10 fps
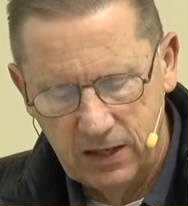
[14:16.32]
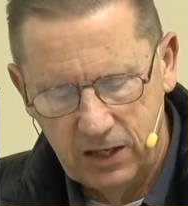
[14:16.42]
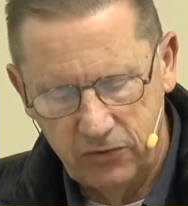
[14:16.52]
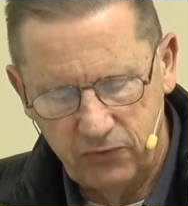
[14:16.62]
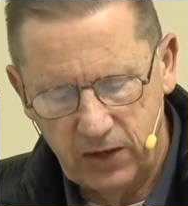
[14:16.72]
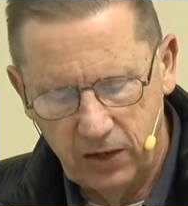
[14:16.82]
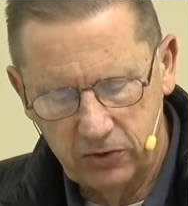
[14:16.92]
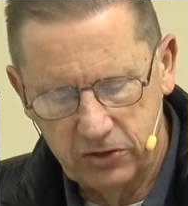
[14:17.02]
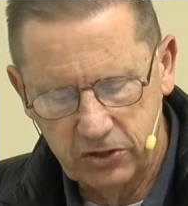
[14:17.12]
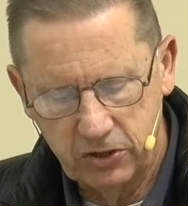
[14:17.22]
He fell
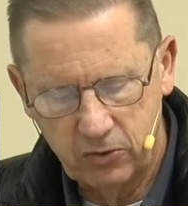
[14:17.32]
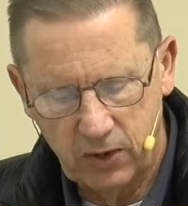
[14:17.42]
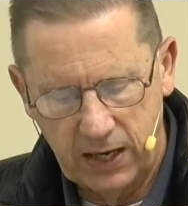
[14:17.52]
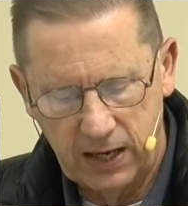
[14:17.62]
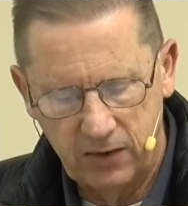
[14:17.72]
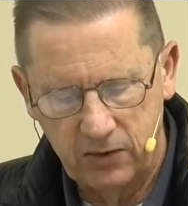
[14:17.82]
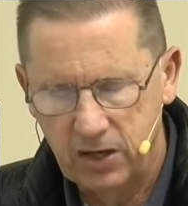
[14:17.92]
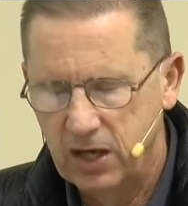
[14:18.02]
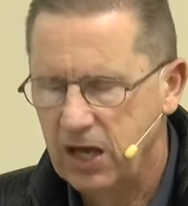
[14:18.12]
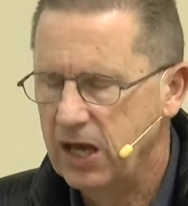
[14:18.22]
to the ground
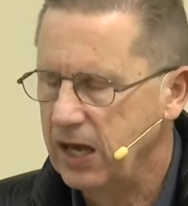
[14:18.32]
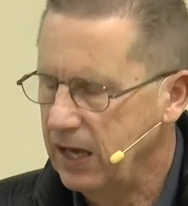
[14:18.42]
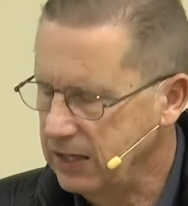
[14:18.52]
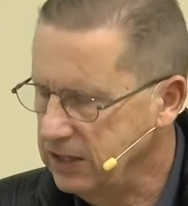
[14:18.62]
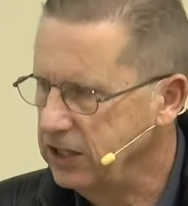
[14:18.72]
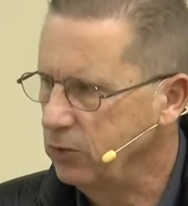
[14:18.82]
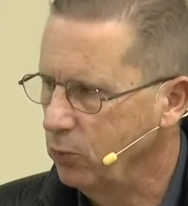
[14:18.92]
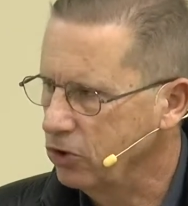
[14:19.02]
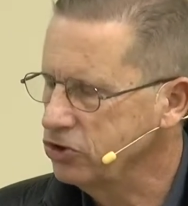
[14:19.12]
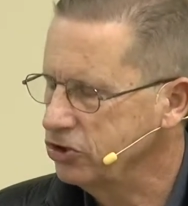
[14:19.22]
and he
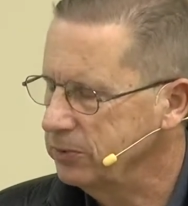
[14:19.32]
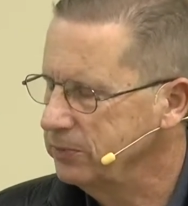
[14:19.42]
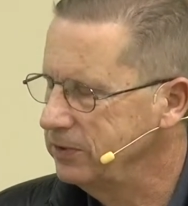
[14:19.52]
worshiped.